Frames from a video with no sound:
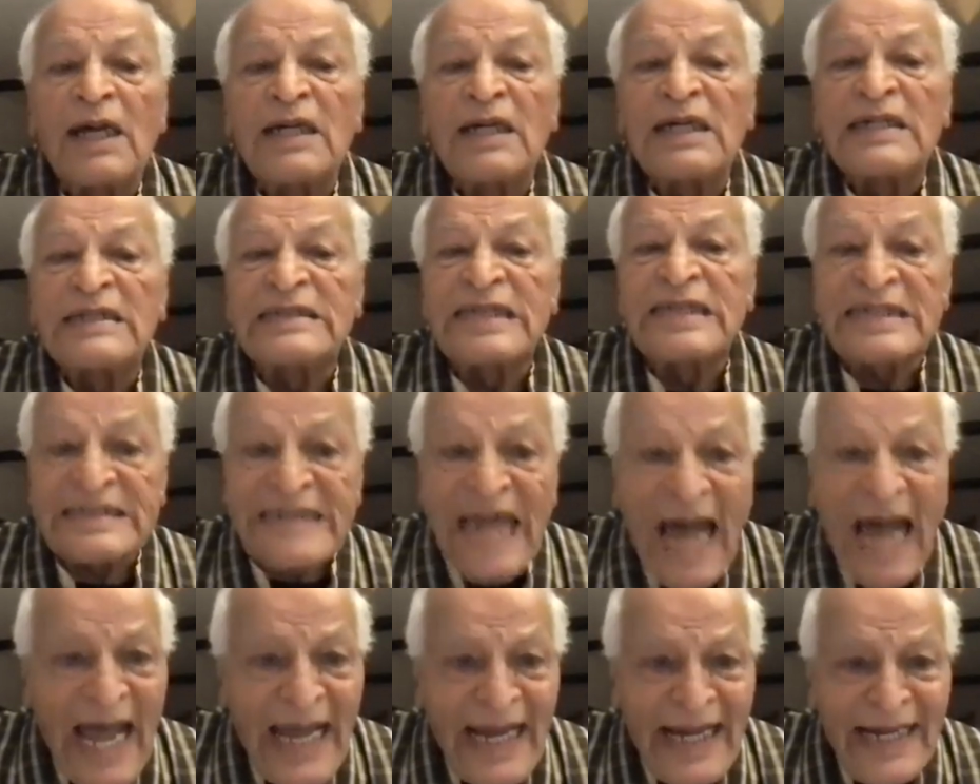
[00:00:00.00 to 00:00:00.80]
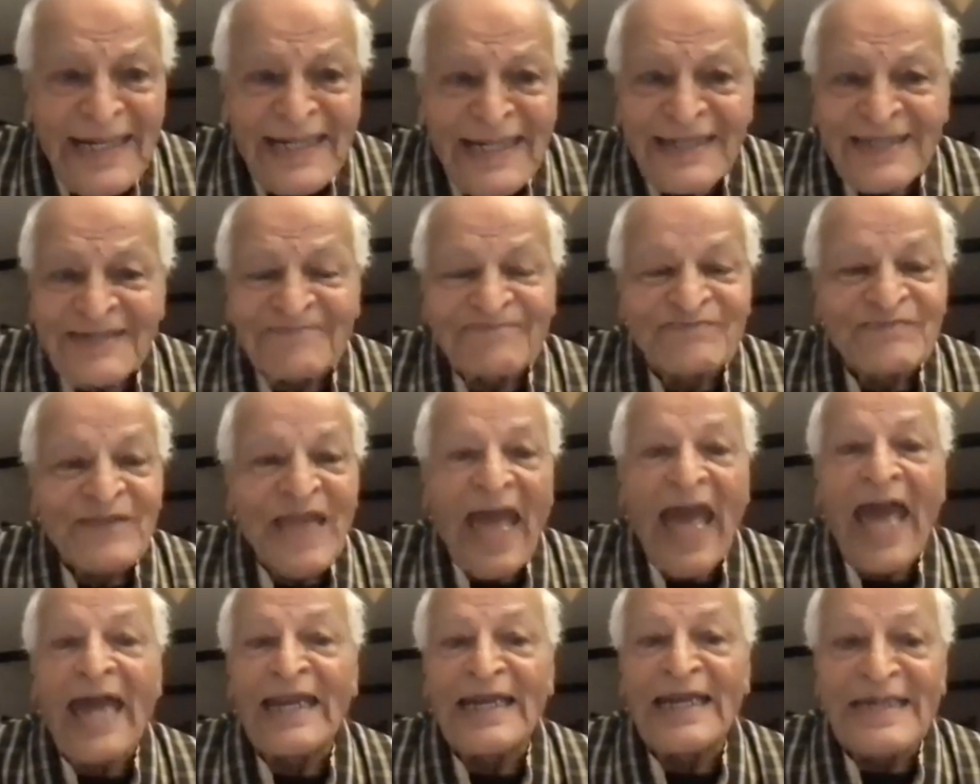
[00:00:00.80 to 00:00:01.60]
designed
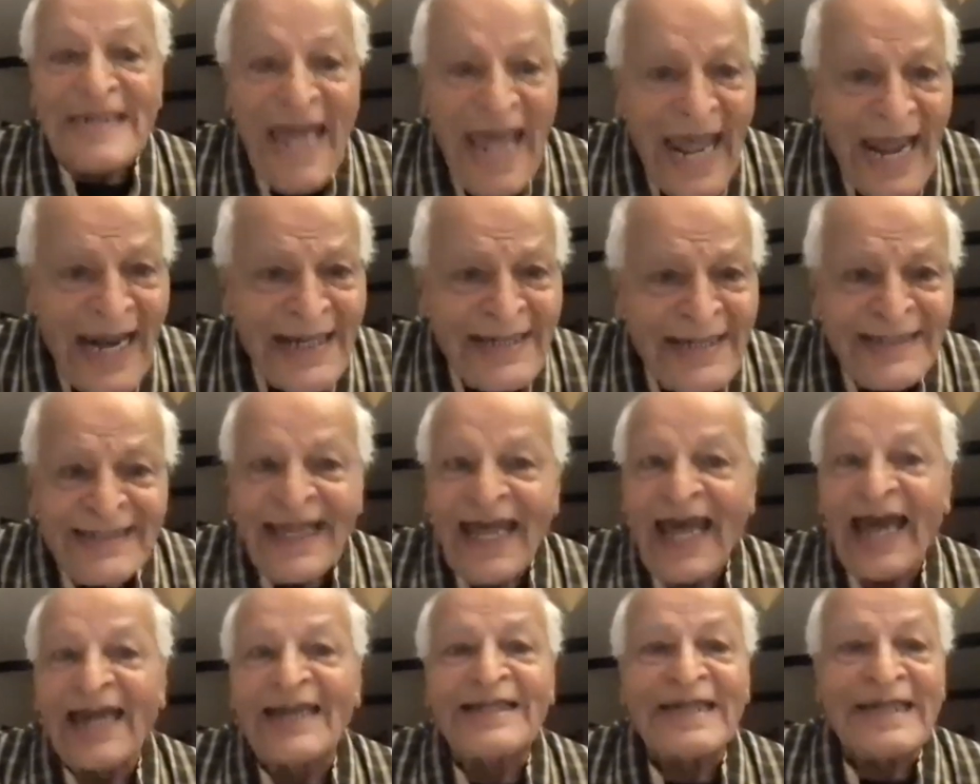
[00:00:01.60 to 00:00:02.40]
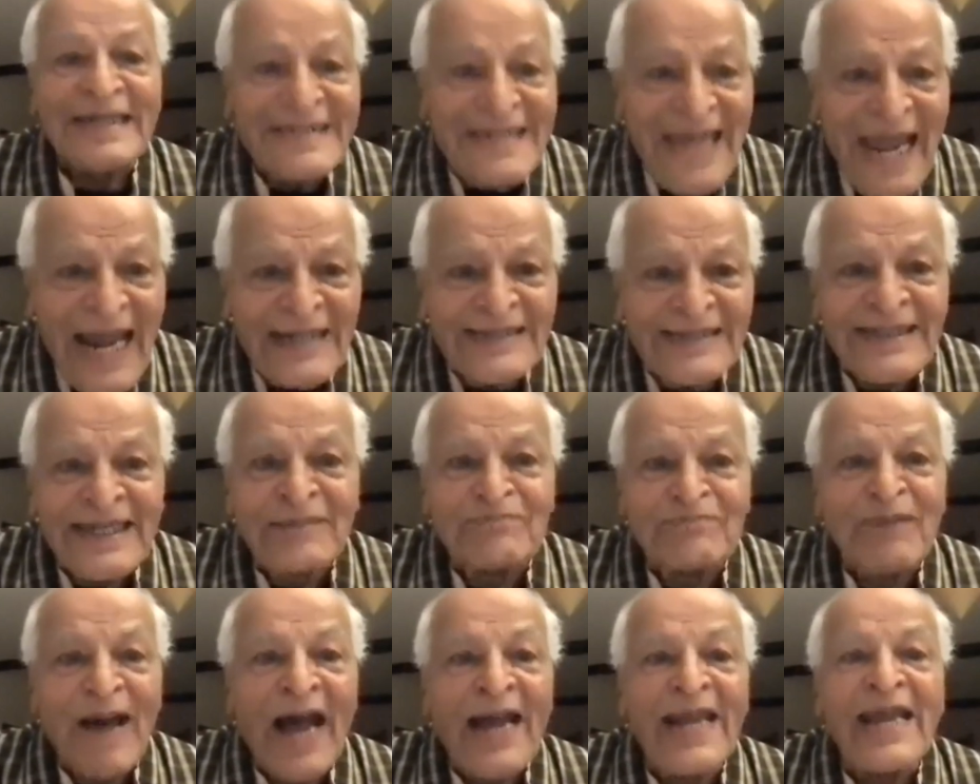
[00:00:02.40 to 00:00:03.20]
and led and
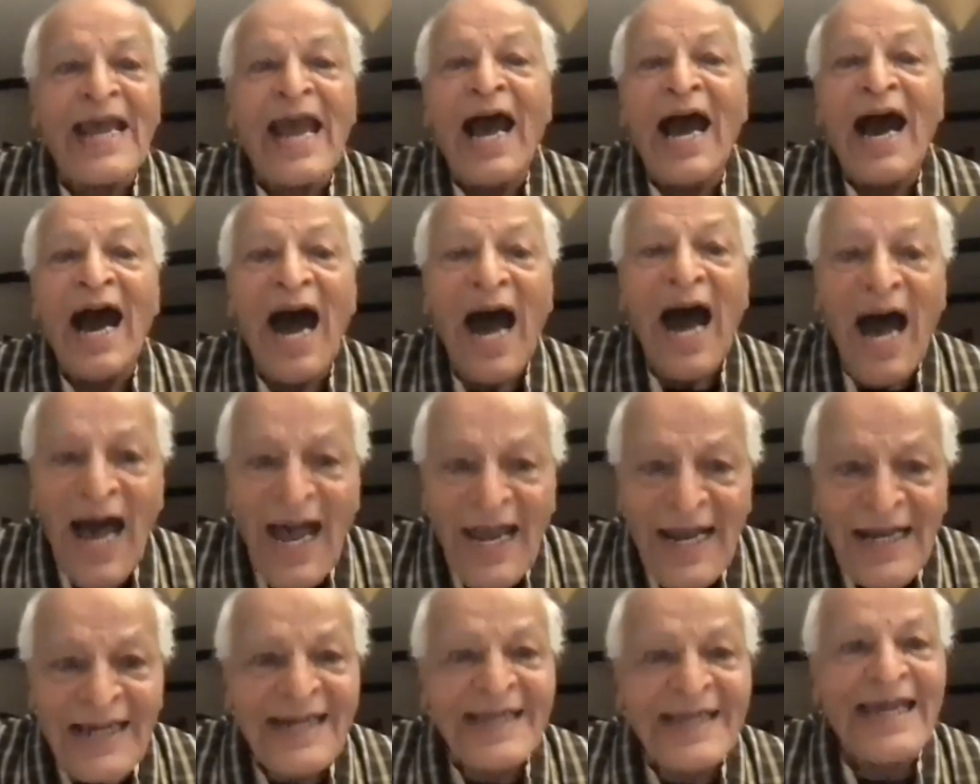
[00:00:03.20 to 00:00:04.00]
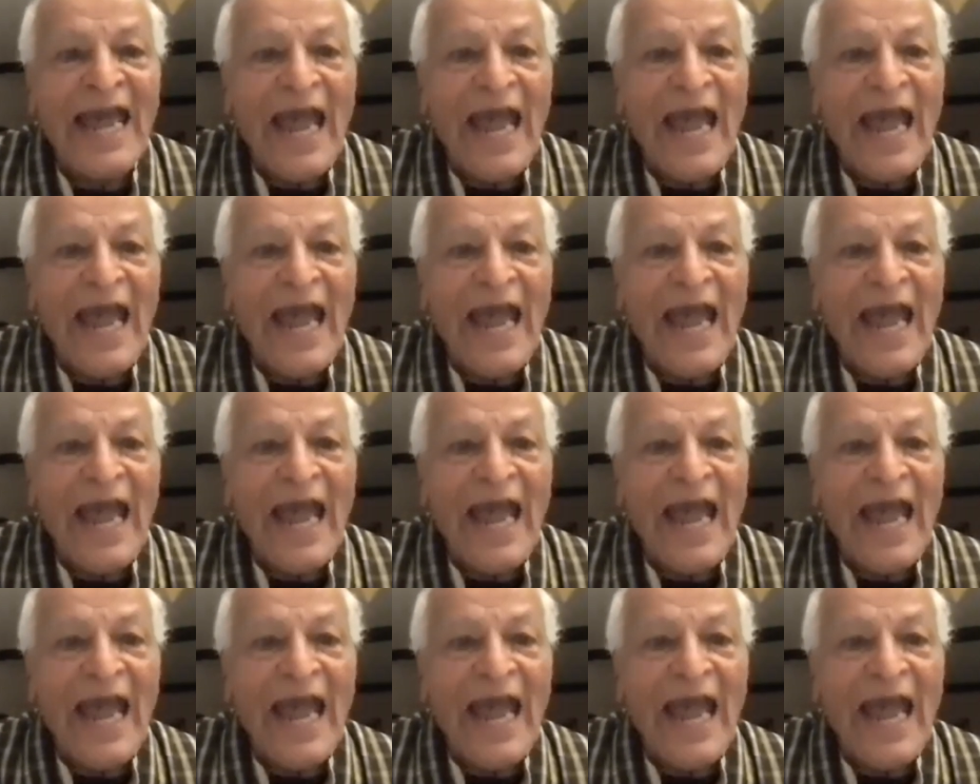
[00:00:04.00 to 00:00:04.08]
created by highly